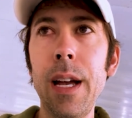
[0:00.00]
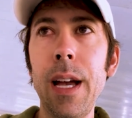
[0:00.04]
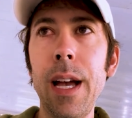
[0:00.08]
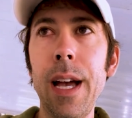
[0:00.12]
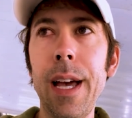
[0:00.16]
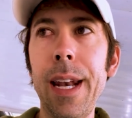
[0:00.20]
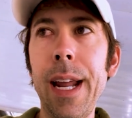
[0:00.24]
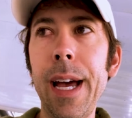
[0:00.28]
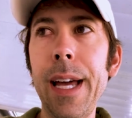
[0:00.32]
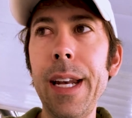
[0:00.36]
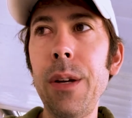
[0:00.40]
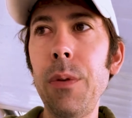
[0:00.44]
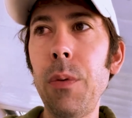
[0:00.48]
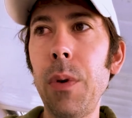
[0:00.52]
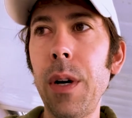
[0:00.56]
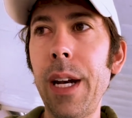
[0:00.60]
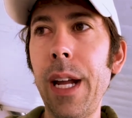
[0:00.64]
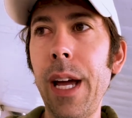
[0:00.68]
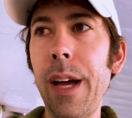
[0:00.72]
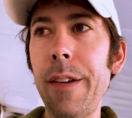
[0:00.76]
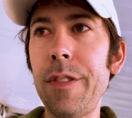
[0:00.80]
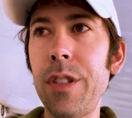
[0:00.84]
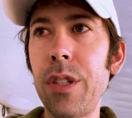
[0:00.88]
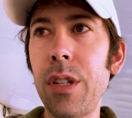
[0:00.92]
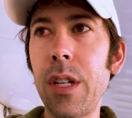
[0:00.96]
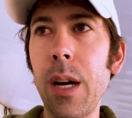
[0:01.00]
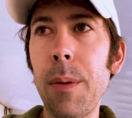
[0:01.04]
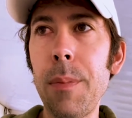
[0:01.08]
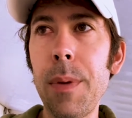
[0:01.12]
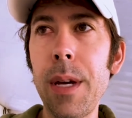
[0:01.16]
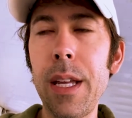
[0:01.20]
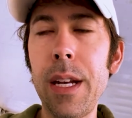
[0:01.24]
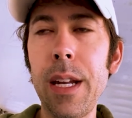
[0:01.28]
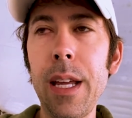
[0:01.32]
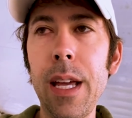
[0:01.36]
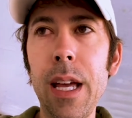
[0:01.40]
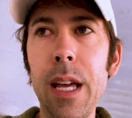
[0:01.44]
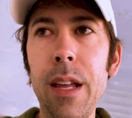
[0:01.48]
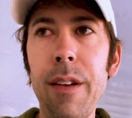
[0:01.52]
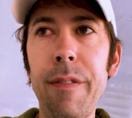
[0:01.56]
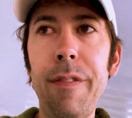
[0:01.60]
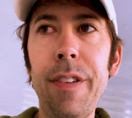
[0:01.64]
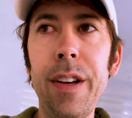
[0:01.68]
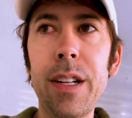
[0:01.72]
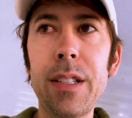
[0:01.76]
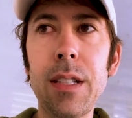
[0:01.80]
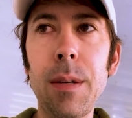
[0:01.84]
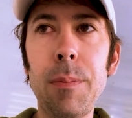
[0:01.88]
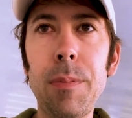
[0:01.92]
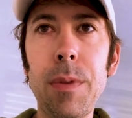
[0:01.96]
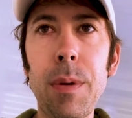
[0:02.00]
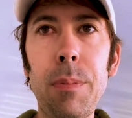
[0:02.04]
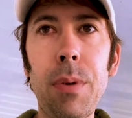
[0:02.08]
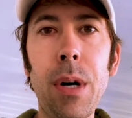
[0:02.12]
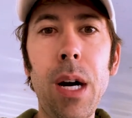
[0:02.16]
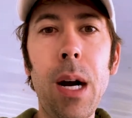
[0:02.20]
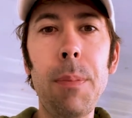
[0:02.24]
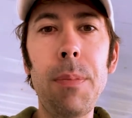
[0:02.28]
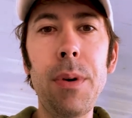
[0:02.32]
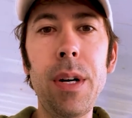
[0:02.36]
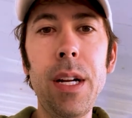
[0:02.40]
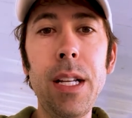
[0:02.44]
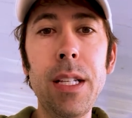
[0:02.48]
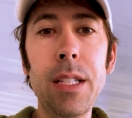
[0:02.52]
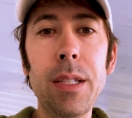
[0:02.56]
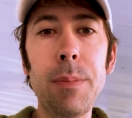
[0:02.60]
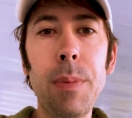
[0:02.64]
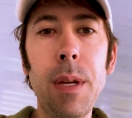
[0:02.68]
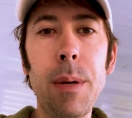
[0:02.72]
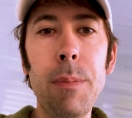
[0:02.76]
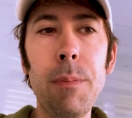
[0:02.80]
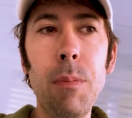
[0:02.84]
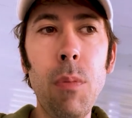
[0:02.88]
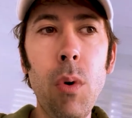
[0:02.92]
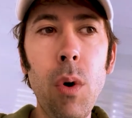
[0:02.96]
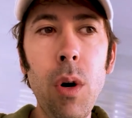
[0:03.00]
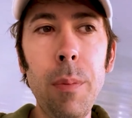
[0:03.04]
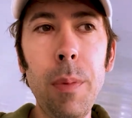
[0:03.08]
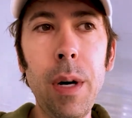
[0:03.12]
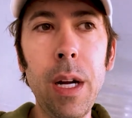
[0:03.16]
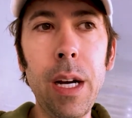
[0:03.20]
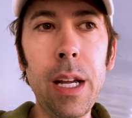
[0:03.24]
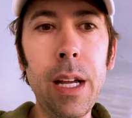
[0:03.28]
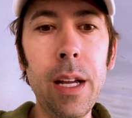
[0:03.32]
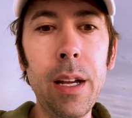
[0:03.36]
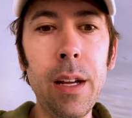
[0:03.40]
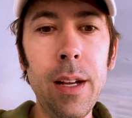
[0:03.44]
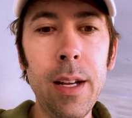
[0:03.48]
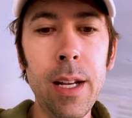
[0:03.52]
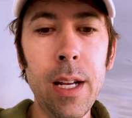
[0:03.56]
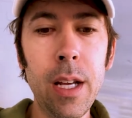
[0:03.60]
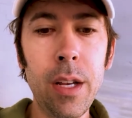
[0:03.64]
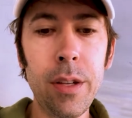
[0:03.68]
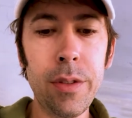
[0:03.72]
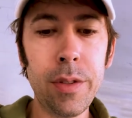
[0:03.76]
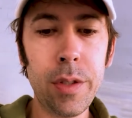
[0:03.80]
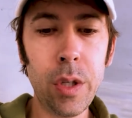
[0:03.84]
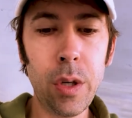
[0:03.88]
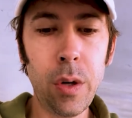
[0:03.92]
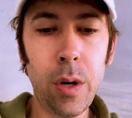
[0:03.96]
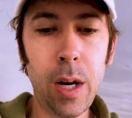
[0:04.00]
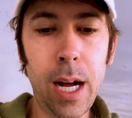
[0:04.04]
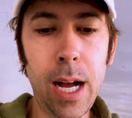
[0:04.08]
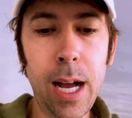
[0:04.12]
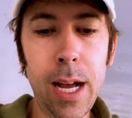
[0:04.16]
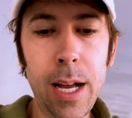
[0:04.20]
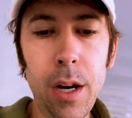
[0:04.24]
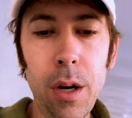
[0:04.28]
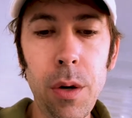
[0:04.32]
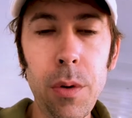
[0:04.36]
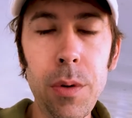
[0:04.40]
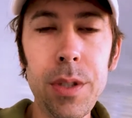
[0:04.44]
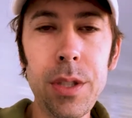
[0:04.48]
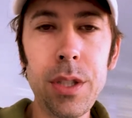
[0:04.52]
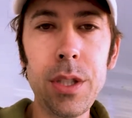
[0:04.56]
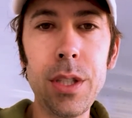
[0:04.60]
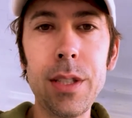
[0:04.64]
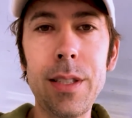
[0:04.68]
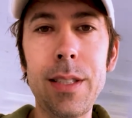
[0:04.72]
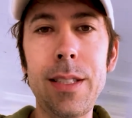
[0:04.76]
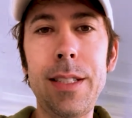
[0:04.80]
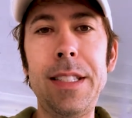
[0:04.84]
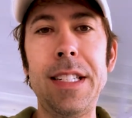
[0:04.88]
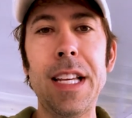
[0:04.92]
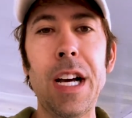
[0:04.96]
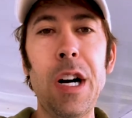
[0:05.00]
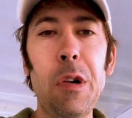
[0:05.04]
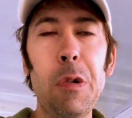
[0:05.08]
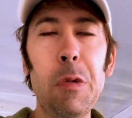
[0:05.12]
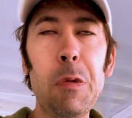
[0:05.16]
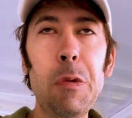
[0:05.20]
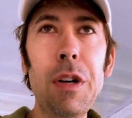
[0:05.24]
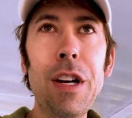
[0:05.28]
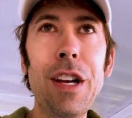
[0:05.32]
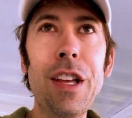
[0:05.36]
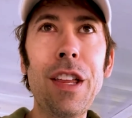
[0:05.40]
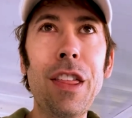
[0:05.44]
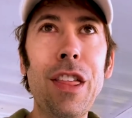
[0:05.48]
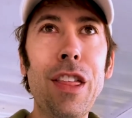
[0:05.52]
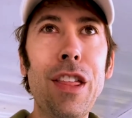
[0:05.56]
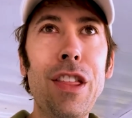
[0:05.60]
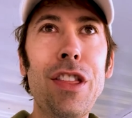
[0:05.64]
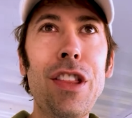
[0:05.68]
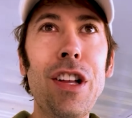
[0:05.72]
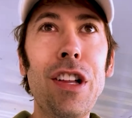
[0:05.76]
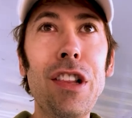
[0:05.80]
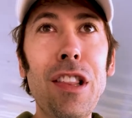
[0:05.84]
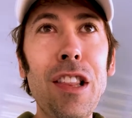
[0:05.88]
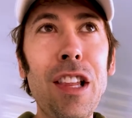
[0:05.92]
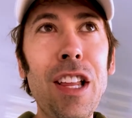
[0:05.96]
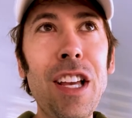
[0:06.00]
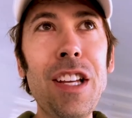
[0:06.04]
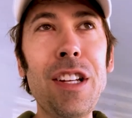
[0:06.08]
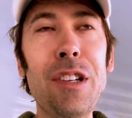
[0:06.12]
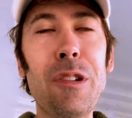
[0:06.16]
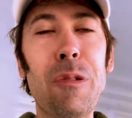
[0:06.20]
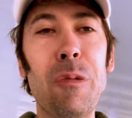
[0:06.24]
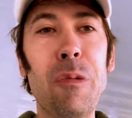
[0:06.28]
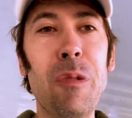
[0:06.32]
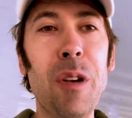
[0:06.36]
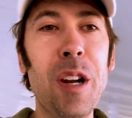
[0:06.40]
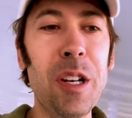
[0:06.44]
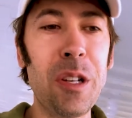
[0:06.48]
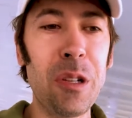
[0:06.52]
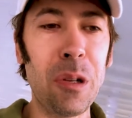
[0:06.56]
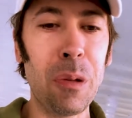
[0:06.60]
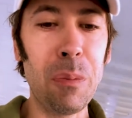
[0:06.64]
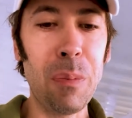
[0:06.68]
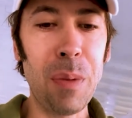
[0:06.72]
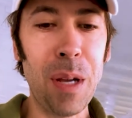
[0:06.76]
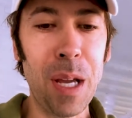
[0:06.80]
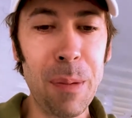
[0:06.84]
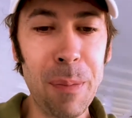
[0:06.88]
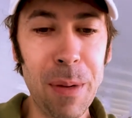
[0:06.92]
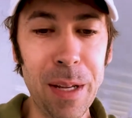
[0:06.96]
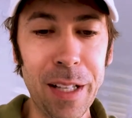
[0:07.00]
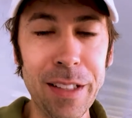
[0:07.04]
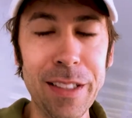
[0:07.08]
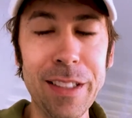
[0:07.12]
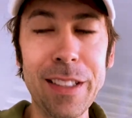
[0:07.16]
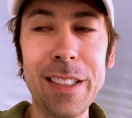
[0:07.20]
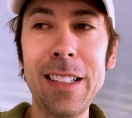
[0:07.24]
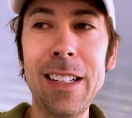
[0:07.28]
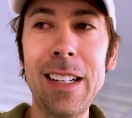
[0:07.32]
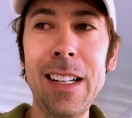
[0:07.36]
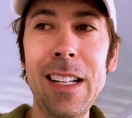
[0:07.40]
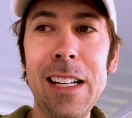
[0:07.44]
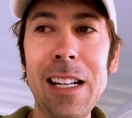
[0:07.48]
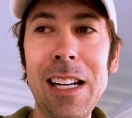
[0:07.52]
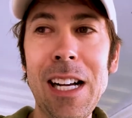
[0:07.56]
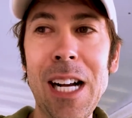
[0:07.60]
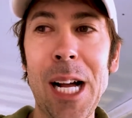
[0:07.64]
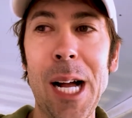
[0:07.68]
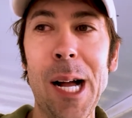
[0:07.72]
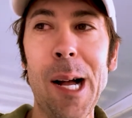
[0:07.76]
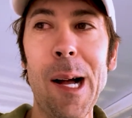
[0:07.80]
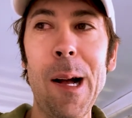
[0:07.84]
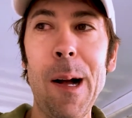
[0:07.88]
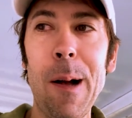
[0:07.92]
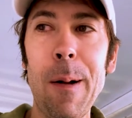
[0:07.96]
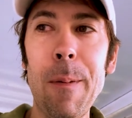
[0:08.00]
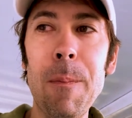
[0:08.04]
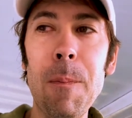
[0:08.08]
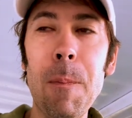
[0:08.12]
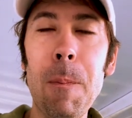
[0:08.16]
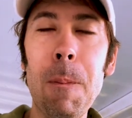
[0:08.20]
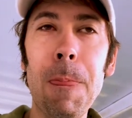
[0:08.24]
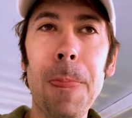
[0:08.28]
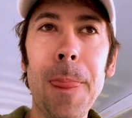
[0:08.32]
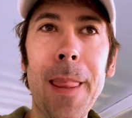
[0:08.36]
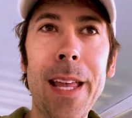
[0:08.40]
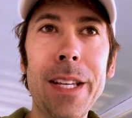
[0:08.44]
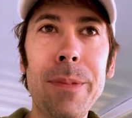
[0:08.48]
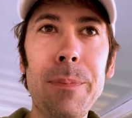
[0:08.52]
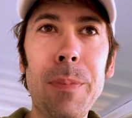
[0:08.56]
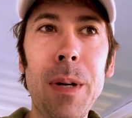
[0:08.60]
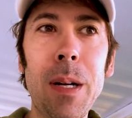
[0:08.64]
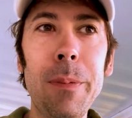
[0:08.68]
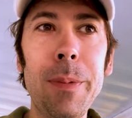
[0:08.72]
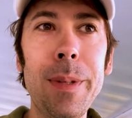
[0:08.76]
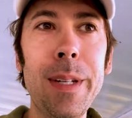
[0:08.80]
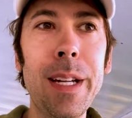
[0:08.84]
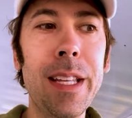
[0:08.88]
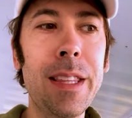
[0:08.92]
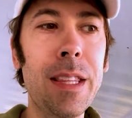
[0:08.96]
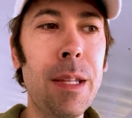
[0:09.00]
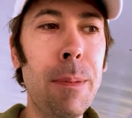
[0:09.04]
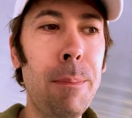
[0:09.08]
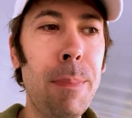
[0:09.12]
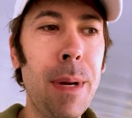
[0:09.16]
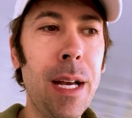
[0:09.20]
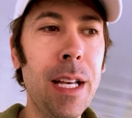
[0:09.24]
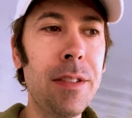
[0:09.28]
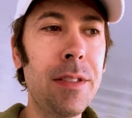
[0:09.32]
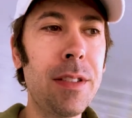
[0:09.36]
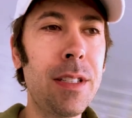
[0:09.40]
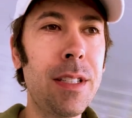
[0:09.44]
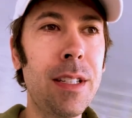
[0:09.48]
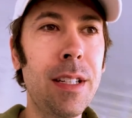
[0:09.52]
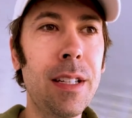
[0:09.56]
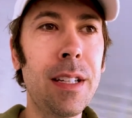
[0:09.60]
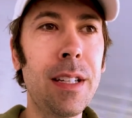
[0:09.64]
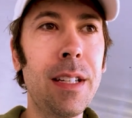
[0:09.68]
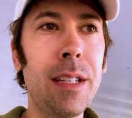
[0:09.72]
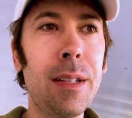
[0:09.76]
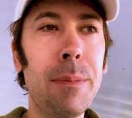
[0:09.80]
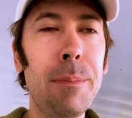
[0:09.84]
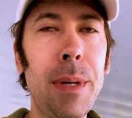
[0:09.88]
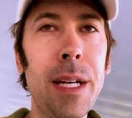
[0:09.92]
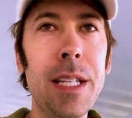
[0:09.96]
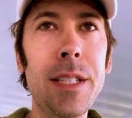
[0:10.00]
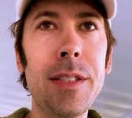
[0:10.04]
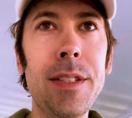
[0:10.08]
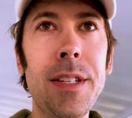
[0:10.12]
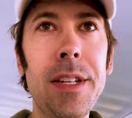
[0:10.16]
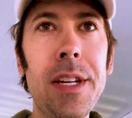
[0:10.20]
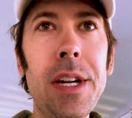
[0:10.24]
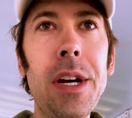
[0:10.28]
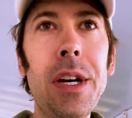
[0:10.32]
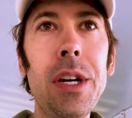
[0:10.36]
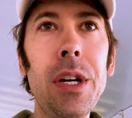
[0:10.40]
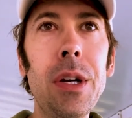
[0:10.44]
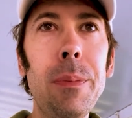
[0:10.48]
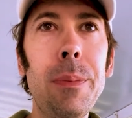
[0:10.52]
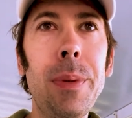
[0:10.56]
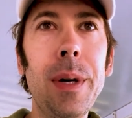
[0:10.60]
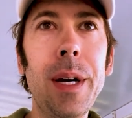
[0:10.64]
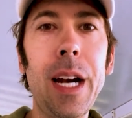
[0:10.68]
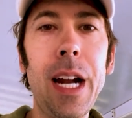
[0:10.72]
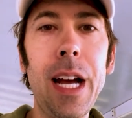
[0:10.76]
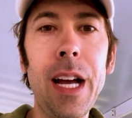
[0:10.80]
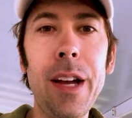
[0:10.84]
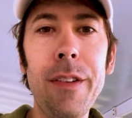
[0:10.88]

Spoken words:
and I didn't want to have to come in and fix up the property and spend more money. So I always just dealt with the late rental payments. That's probably not the best scenario, but I